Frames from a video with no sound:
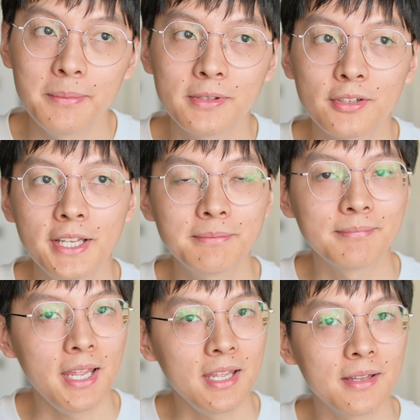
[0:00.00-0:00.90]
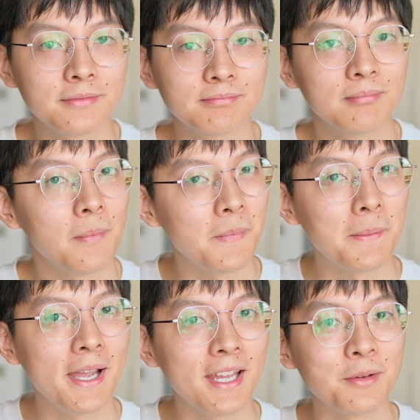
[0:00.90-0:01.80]
Happy learning, and bye
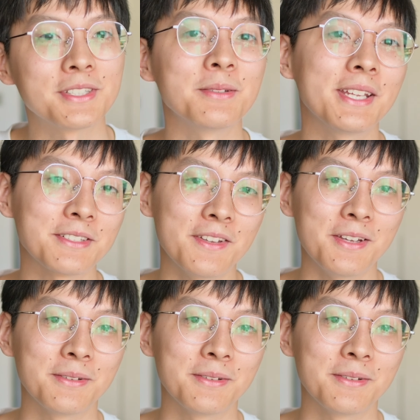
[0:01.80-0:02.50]
bye. I will see you in the next video.